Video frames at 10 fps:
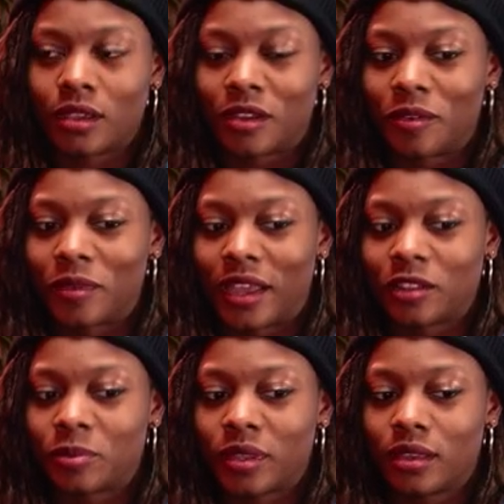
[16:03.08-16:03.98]
You know,
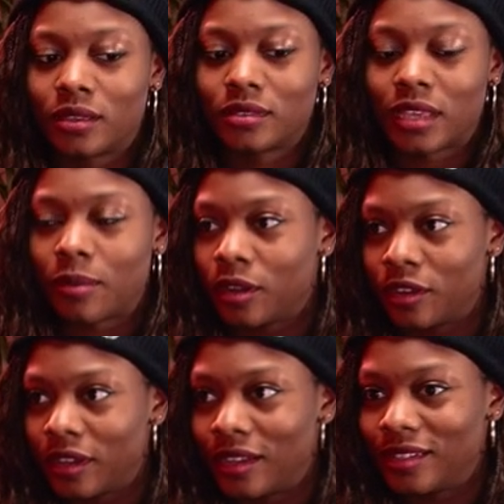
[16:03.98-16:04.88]
I'd be like, Simon, are
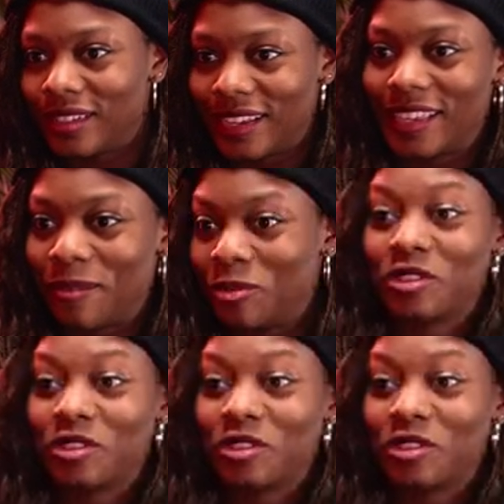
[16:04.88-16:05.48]
you good? To like keep